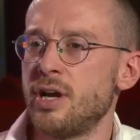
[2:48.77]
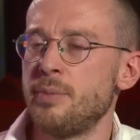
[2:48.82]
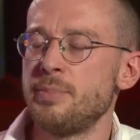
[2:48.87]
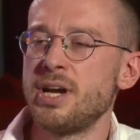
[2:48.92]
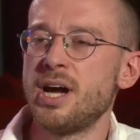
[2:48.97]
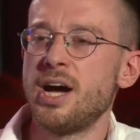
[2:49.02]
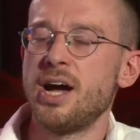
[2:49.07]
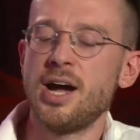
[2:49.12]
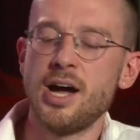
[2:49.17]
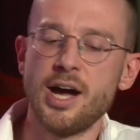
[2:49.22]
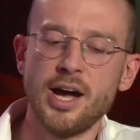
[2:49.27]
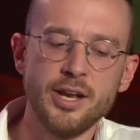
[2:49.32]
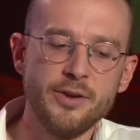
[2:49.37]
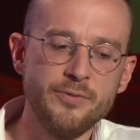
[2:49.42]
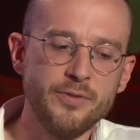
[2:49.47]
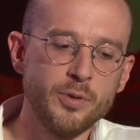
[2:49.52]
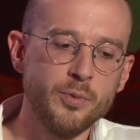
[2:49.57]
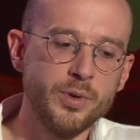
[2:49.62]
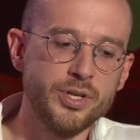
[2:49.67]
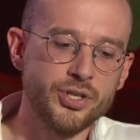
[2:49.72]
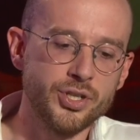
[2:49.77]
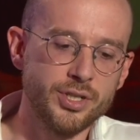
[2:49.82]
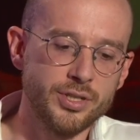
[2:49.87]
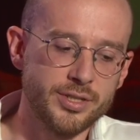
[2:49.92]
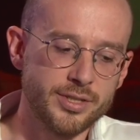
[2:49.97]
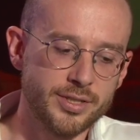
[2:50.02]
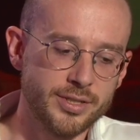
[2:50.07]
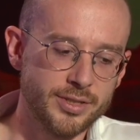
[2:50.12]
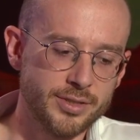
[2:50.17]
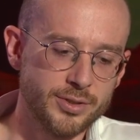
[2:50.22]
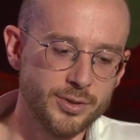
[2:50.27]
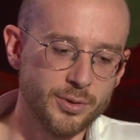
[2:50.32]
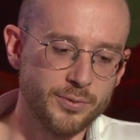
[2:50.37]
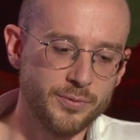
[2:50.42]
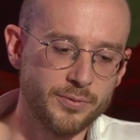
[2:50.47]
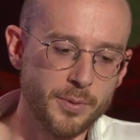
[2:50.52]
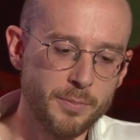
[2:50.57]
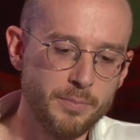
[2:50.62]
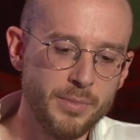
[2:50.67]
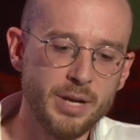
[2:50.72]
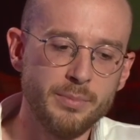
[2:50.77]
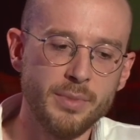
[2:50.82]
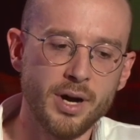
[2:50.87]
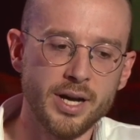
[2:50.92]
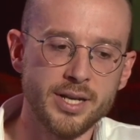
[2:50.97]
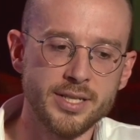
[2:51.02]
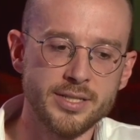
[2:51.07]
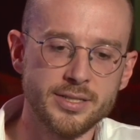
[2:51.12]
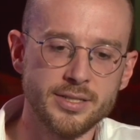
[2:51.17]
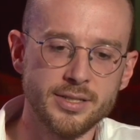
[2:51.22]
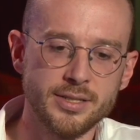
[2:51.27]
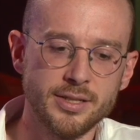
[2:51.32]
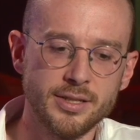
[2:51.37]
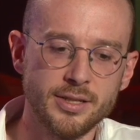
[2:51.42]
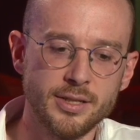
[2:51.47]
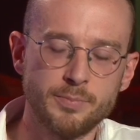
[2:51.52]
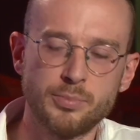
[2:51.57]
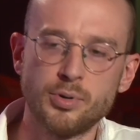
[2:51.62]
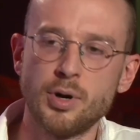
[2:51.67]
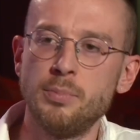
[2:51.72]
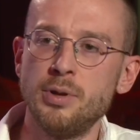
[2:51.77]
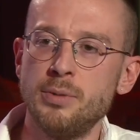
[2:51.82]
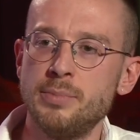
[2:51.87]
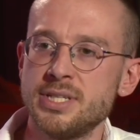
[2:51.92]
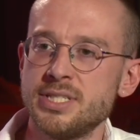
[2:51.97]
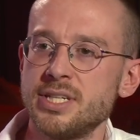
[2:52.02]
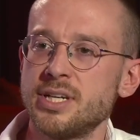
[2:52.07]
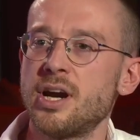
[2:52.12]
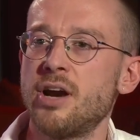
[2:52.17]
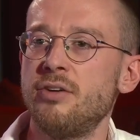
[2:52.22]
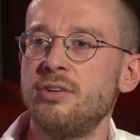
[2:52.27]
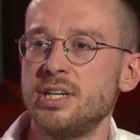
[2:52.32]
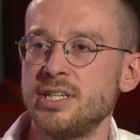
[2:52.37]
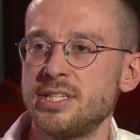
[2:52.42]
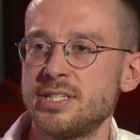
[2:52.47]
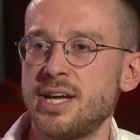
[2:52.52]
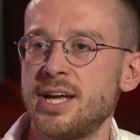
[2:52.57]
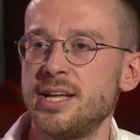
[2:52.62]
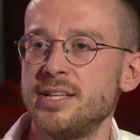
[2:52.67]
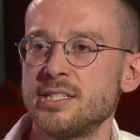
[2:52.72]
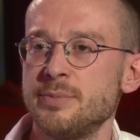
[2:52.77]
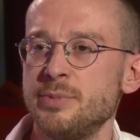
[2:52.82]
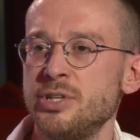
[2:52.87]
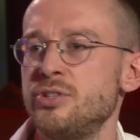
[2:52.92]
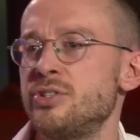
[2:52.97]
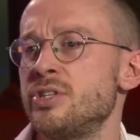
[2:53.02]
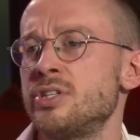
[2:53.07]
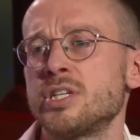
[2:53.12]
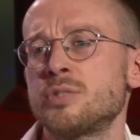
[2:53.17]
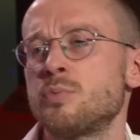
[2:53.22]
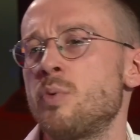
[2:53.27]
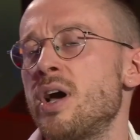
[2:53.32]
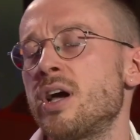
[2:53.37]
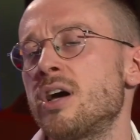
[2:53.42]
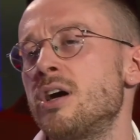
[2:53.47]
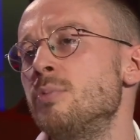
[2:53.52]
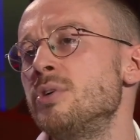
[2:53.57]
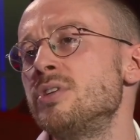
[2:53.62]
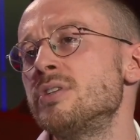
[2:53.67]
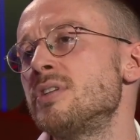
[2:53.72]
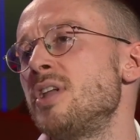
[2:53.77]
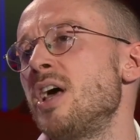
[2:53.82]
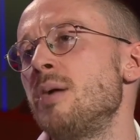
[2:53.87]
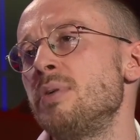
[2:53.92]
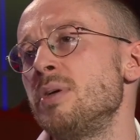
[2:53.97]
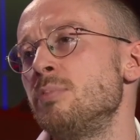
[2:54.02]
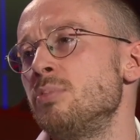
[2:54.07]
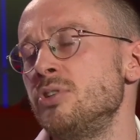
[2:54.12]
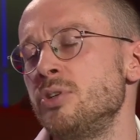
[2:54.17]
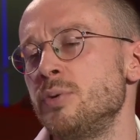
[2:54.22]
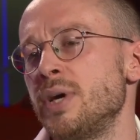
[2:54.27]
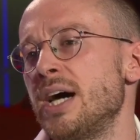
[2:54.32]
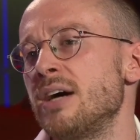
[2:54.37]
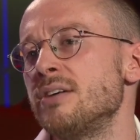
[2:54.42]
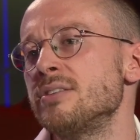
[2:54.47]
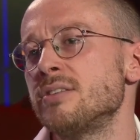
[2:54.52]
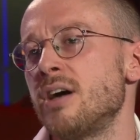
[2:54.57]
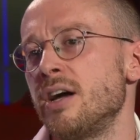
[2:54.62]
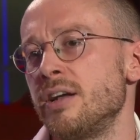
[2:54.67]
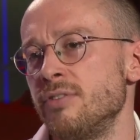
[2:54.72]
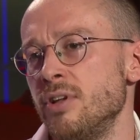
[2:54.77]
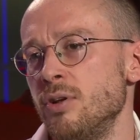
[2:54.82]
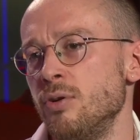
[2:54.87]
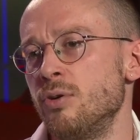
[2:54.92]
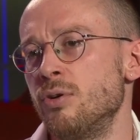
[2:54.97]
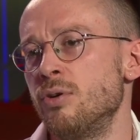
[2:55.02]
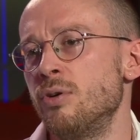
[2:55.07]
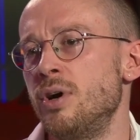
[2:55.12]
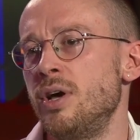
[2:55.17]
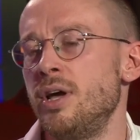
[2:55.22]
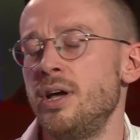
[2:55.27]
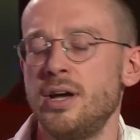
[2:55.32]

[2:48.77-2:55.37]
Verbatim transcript: I mean, I, I don't think we should sort of minimise the problem as it currently stands. I mean, you suggest why can't we just let people do it outside of the law?